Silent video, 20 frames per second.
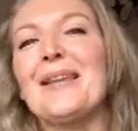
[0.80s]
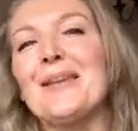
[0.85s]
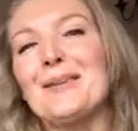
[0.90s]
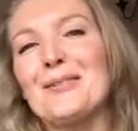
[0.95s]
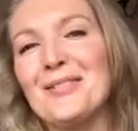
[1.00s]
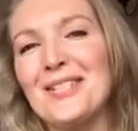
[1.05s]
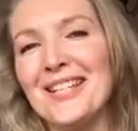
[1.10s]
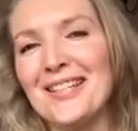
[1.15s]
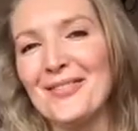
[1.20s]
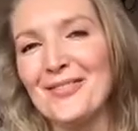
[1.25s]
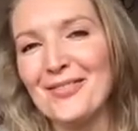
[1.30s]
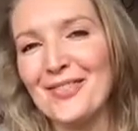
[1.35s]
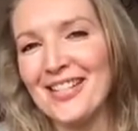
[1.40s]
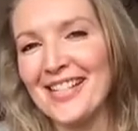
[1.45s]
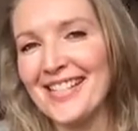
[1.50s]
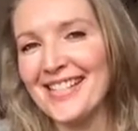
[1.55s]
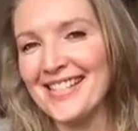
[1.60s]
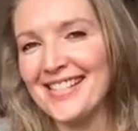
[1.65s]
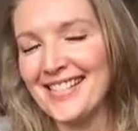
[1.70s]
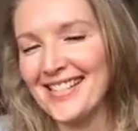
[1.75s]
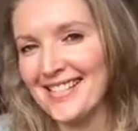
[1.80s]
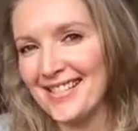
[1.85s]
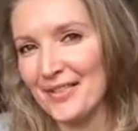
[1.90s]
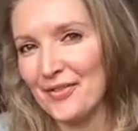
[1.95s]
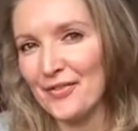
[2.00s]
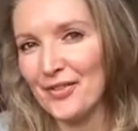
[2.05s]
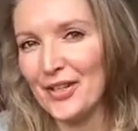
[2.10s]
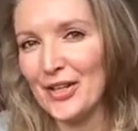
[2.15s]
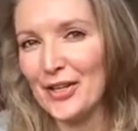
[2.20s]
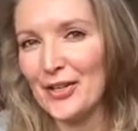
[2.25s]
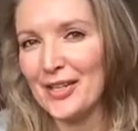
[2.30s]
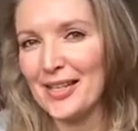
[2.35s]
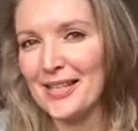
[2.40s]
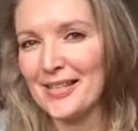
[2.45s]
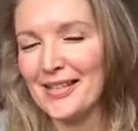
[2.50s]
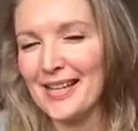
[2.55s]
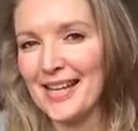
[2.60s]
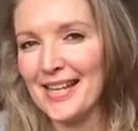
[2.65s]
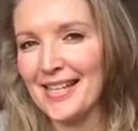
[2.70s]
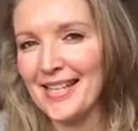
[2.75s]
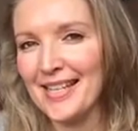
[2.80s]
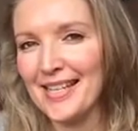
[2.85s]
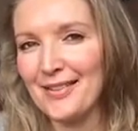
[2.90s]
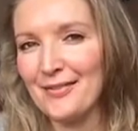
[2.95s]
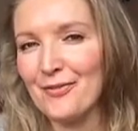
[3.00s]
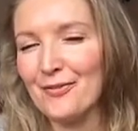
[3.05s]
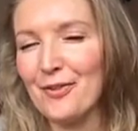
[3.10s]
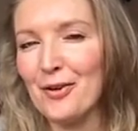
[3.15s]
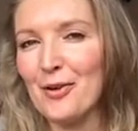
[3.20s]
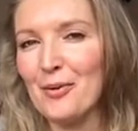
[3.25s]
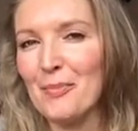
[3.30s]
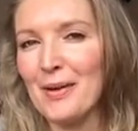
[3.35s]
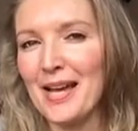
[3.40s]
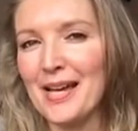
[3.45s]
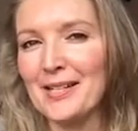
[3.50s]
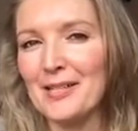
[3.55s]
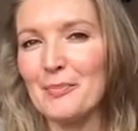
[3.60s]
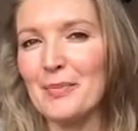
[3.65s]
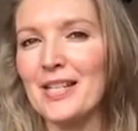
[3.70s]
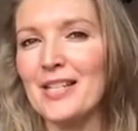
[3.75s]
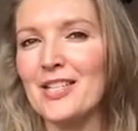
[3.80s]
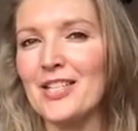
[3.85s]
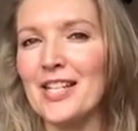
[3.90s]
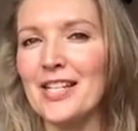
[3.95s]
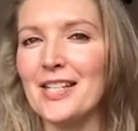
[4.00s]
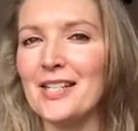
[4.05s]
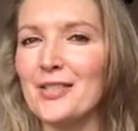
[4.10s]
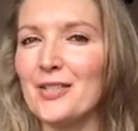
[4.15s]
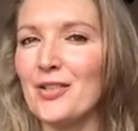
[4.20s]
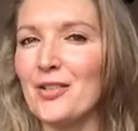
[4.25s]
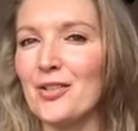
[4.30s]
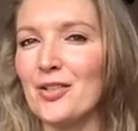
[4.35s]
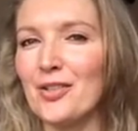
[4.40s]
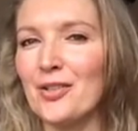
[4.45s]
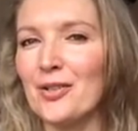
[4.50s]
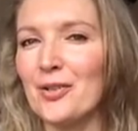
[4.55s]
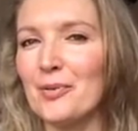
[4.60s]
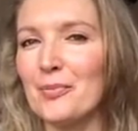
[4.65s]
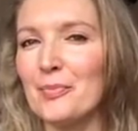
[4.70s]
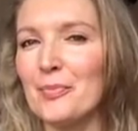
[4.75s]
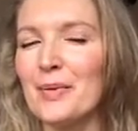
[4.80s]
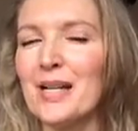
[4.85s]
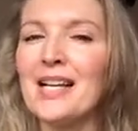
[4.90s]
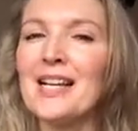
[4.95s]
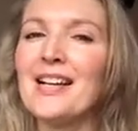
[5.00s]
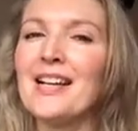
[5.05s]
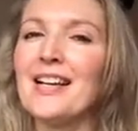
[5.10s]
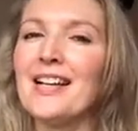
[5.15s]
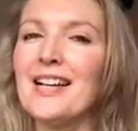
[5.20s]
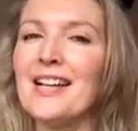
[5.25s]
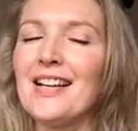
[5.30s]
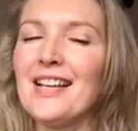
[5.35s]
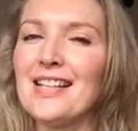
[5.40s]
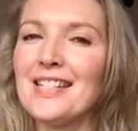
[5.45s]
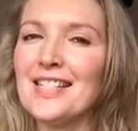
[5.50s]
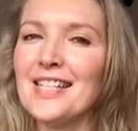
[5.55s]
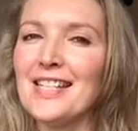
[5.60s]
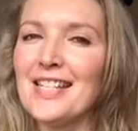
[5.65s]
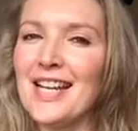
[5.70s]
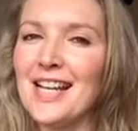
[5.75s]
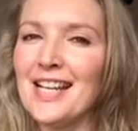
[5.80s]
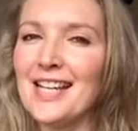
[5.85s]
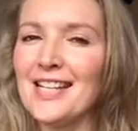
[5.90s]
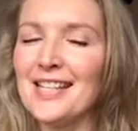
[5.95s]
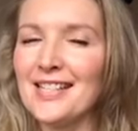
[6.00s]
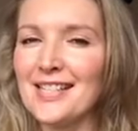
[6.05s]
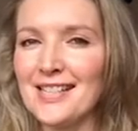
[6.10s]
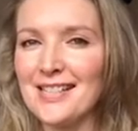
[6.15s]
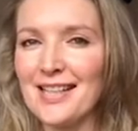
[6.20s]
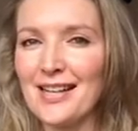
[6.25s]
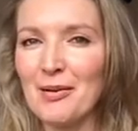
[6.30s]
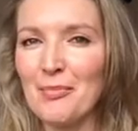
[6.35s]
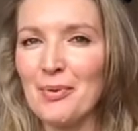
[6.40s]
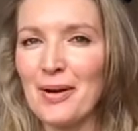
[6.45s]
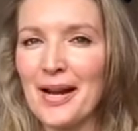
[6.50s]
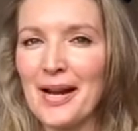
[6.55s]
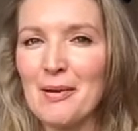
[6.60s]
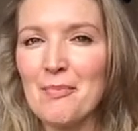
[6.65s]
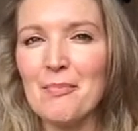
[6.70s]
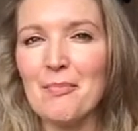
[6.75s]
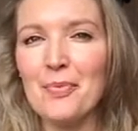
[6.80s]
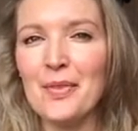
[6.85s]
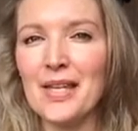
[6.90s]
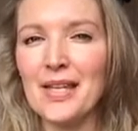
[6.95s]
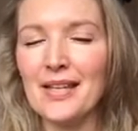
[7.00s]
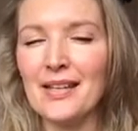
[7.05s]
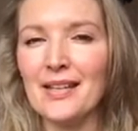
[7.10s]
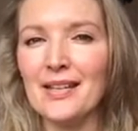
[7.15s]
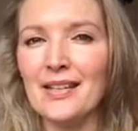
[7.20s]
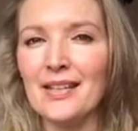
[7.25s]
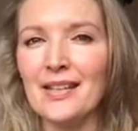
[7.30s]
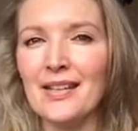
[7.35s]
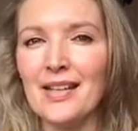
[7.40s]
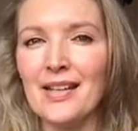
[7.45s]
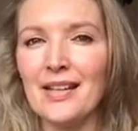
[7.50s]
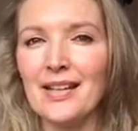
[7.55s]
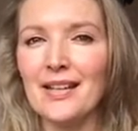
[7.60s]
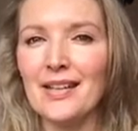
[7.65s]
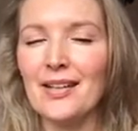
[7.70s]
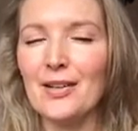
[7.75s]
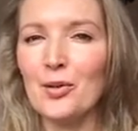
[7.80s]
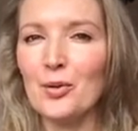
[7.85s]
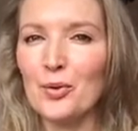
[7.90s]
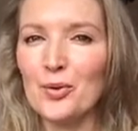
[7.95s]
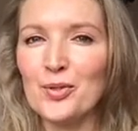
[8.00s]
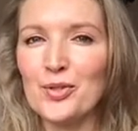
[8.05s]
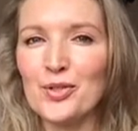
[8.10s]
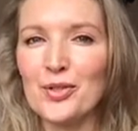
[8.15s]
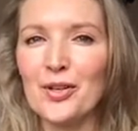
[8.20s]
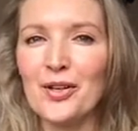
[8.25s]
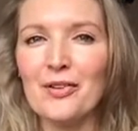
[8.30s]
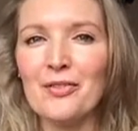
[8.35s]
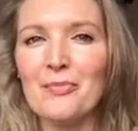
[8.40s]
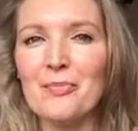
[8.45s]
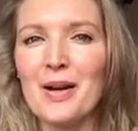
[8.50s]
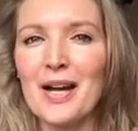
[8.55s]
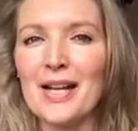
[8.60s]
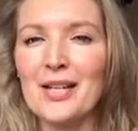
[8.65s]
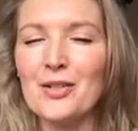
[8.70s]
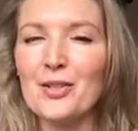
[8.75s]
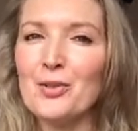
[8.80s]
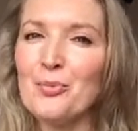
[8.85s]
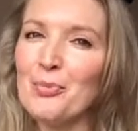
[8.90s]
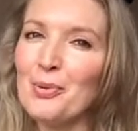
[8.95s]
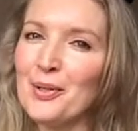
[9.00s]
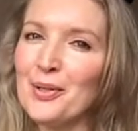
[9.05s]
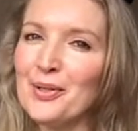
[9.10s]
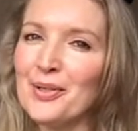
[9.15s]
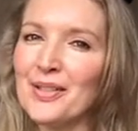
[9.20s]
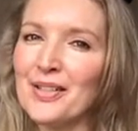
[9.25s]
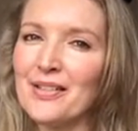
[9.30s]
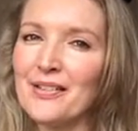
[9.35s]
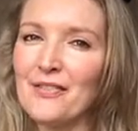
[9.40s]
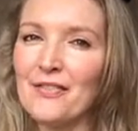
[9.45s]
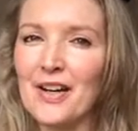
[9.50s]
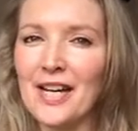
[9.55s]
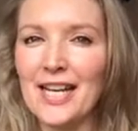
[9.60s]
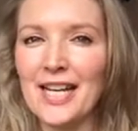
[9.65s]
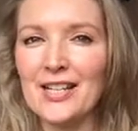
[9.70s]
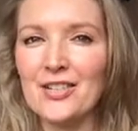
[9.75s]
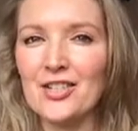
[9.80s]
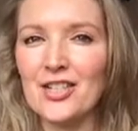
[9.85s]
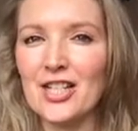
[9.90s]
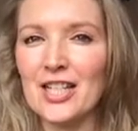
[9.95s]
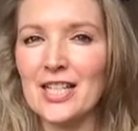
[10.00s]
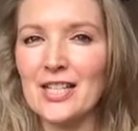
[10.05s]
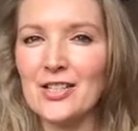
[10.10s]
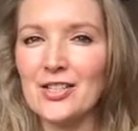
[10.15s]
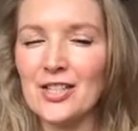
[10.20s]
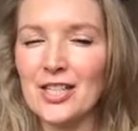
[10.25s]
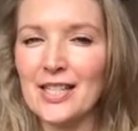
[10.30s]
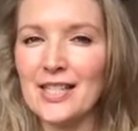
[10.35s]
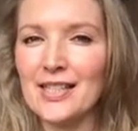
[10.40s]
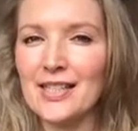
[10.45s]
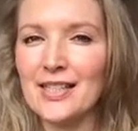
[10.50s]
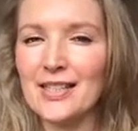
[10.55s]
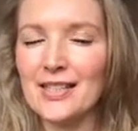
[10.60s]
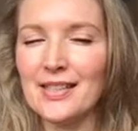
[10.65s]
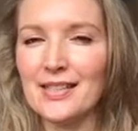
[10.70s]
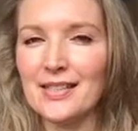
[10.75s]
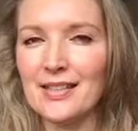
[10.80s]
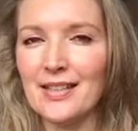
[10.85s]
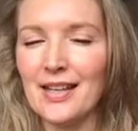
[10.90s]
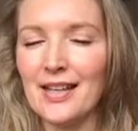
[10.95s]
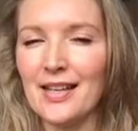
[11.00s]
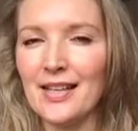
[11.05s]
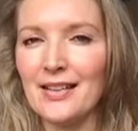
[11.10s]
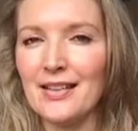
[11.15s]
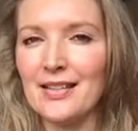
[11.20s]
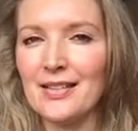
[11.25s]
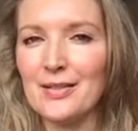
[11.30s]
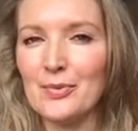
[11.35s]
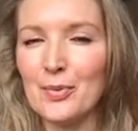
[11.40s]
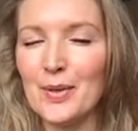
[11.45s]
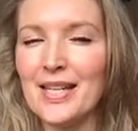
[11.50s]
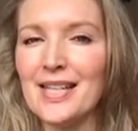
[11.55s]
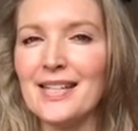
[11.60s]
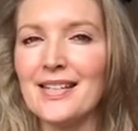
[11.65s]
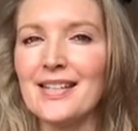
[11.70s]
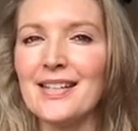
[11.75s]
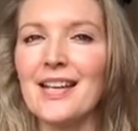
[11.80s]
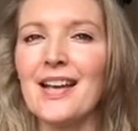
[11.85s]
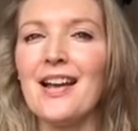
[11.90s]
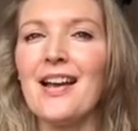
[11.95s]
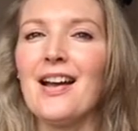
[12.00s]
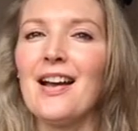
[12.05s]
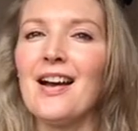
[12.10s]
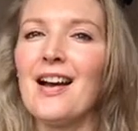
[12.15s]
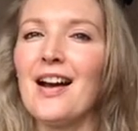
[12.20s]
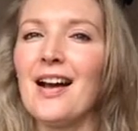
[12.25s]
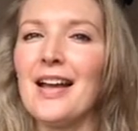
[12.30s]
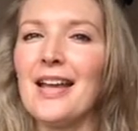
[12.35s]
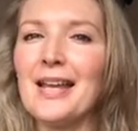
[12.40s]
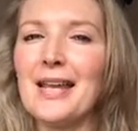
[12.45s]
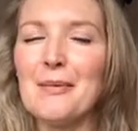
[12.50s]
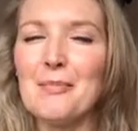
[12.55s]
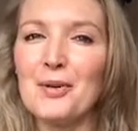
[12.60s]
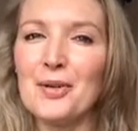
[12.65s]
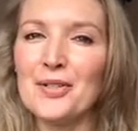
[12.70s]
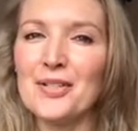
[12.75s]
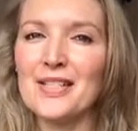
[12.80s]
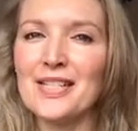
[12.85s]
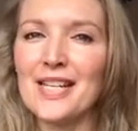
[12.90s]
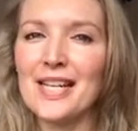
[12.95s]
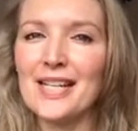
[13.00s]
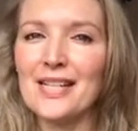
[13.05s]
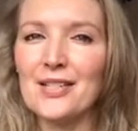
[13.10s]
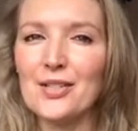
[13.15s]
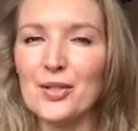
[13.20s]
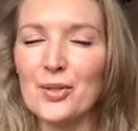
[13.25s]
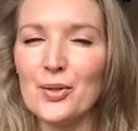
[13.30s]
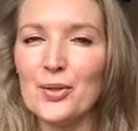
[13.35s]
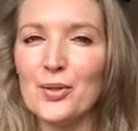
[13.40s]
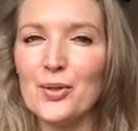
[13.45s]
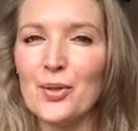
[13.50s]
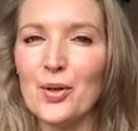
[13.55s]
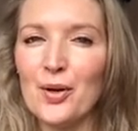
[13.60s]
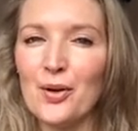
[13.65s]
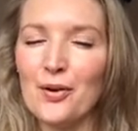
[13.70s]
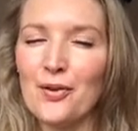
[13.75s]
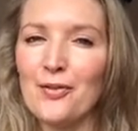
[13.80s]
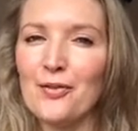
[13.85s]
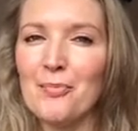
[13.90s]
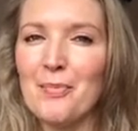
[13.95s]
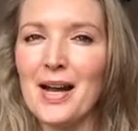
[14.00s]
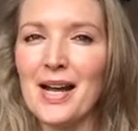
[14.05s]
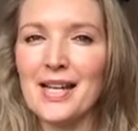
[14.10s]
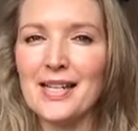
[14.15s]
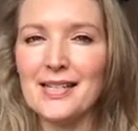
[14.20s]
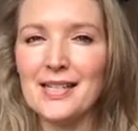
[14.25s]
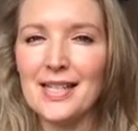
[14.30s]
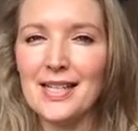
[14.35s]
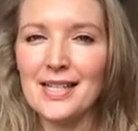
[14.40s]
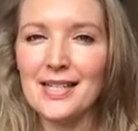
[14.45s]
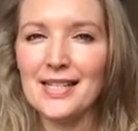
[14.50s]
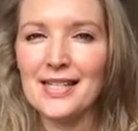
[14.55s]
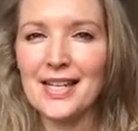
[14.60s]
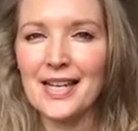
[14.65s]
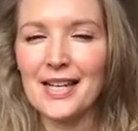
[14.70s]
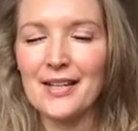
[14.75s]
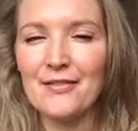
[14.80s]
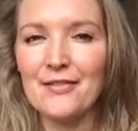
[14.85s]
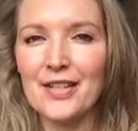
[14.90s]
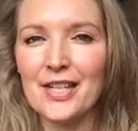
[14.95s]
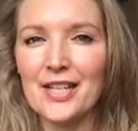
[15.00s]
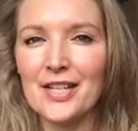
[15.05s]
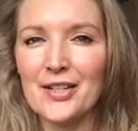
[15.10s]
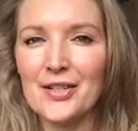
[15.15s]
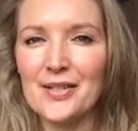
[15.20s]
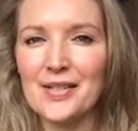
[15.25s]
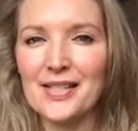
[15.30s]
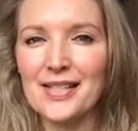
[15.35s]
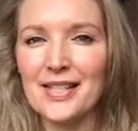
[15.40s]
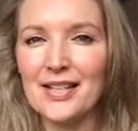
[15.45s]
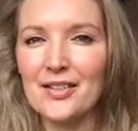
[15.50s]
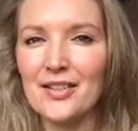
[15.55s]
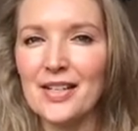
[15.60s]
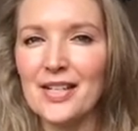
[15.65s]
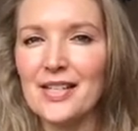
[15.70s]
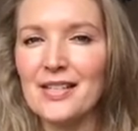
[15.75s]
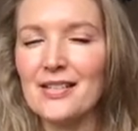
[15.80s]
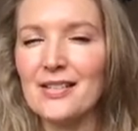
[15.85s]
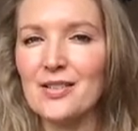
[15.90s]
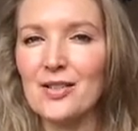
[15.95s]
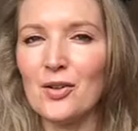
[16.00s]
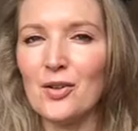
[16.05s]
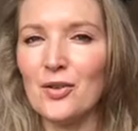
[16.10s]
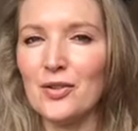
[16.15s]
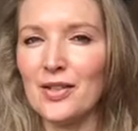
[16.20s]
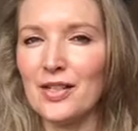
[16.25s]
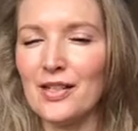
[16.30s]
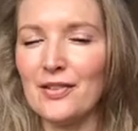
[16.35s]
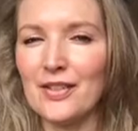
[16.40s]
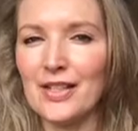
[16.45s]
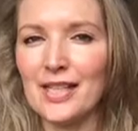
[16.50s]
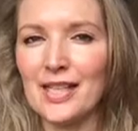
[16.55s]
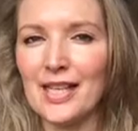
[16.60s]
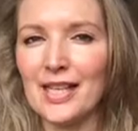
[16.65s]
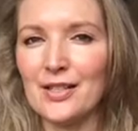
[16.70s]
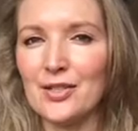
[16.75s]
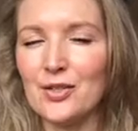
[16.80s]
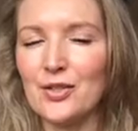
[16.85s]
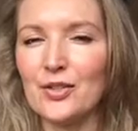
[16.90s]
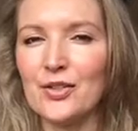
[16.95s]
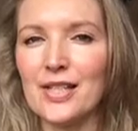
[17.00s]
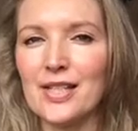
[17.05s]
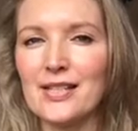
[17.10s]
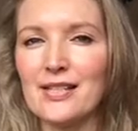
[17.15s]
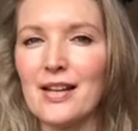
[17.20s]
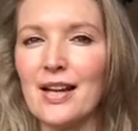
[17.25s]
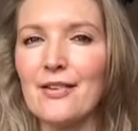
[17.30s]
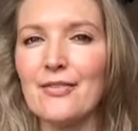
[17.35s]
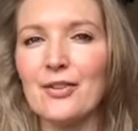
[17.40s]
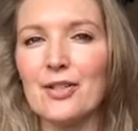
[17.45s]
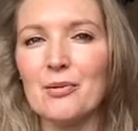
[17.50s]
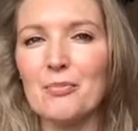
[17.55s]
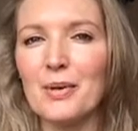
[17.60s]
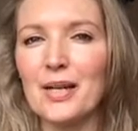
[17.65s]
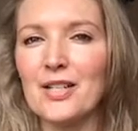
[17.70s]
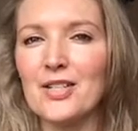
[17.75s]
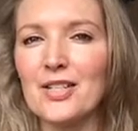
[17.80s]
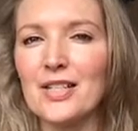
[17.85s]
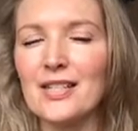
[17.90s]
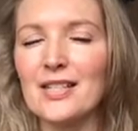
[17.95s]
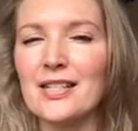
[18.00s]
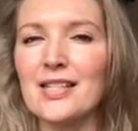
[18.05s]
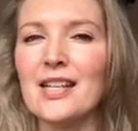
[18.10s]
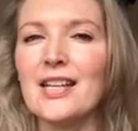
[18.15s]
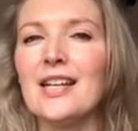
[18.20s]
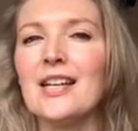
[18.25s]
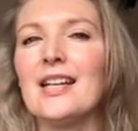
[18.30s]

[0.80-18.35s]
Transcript: Hello chic friends, it's Fiona again from howtobechic.com. Today to celebrate the launch of my new book, Financially Chic, uh, this week I am on day two of my 10-day video series on living a luxurious life on a budget.